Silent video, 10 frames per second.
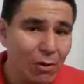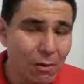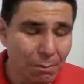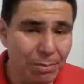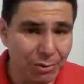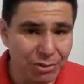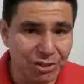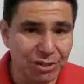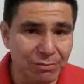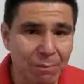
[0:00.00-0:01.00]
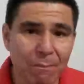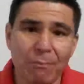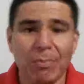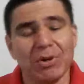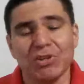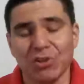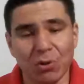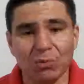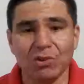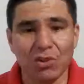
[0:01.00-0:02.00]
a person, but you
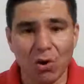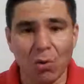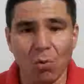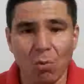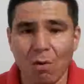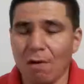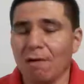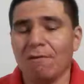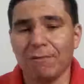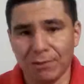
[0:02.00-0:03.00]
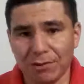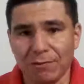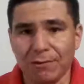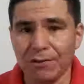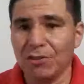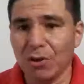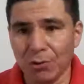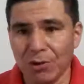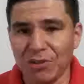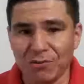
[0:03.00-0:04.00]
don't know of
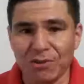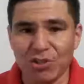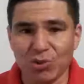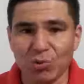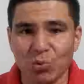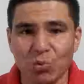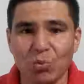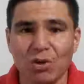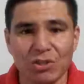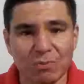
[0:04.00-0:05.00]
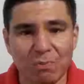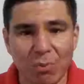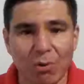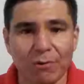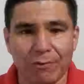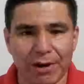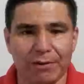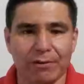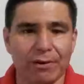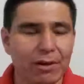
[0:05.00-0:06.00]
another individual who is born
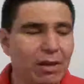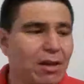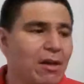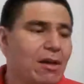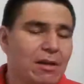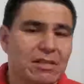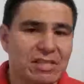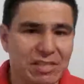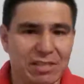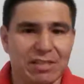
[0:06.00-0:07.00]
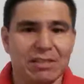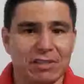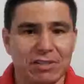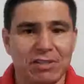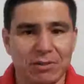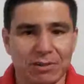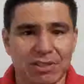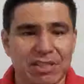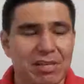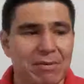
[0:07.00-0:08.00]
rare.
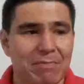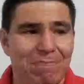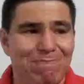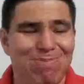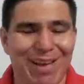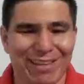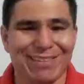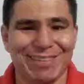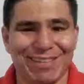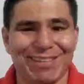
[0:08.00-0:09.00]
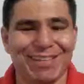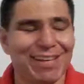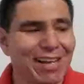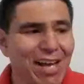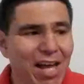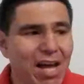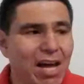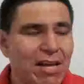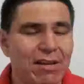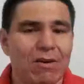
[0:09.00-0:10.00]
Seriously, back then,
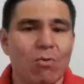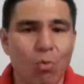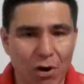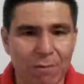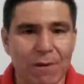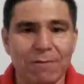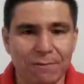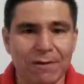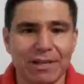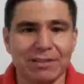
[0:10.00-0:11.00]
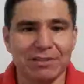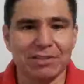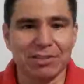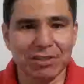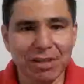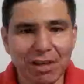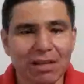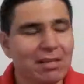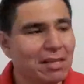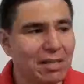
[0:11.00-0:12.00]
one of my friends
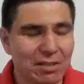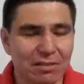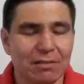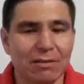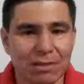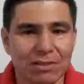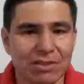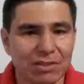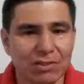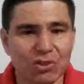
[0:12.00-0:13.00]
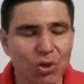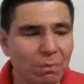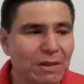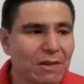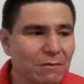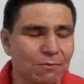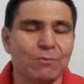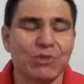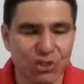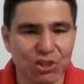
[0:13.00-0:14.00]
is something
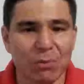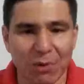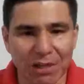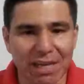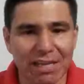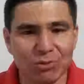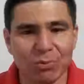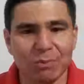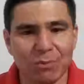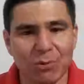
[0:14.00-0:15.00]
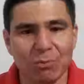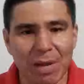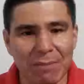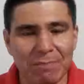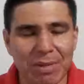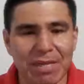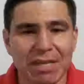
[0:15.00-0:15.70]
similar case would be